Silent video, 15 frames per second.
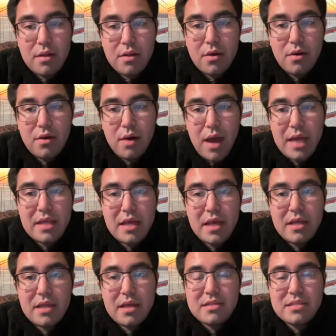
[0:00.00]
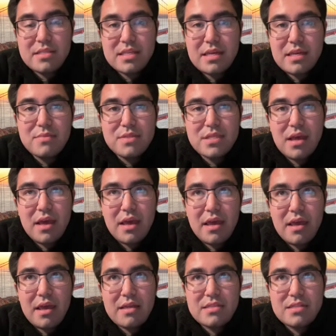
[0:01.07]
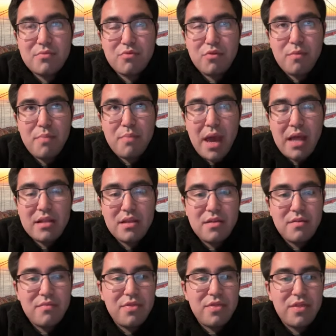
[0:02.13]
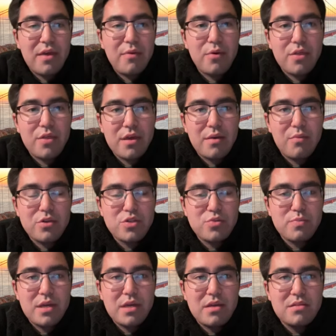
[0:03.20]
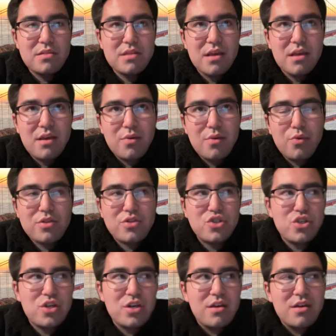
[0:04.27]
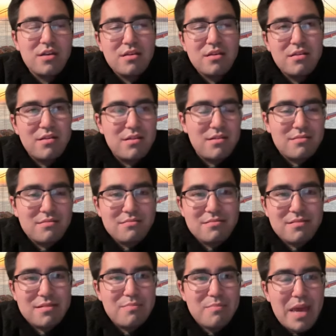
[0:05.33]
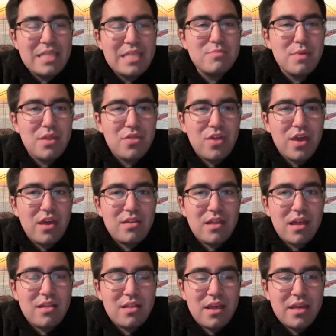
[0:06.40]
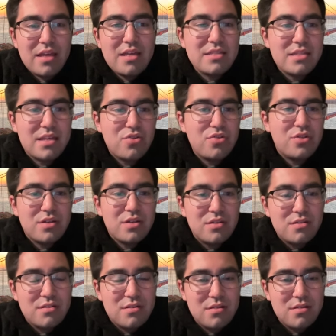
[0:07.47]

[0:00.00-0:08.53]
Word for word: I know, and it, it it seems like it's a repetitive thing with him, which means which makes me think that like he's guilty.